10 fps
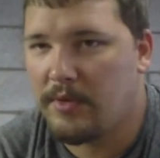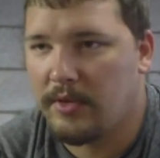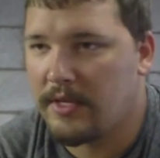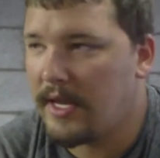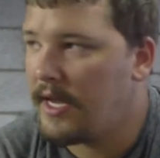You're
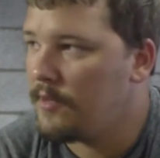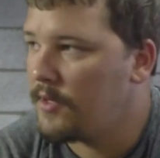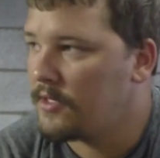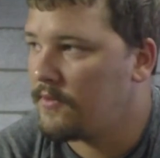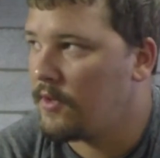looking at
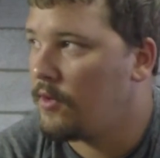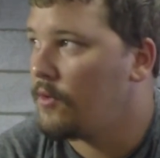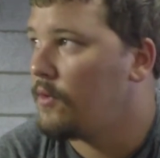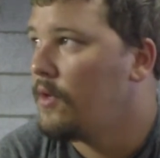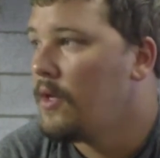$80 for the
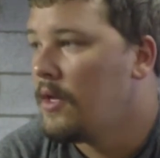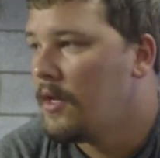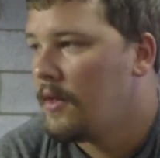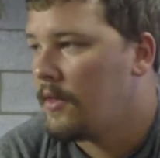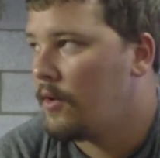whole
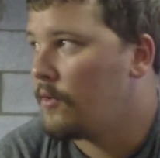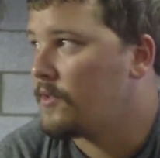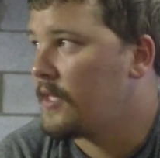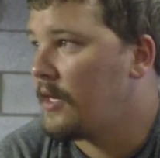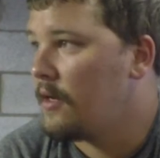
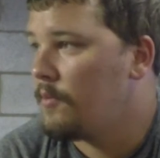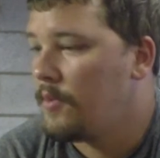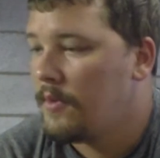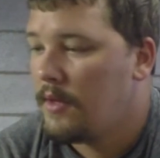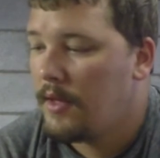setup,
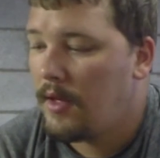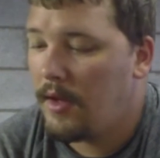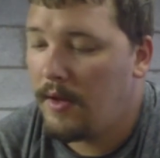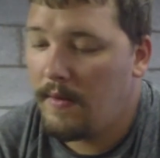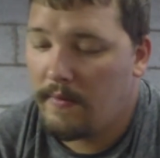
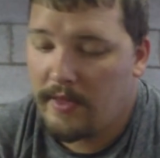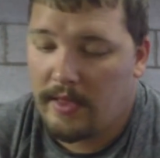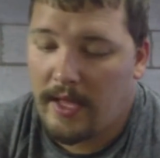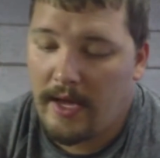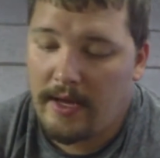and the
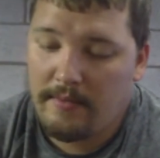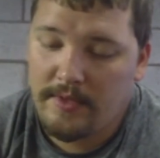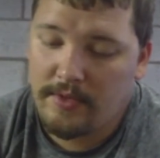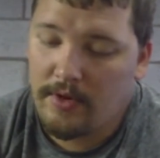line, Mr.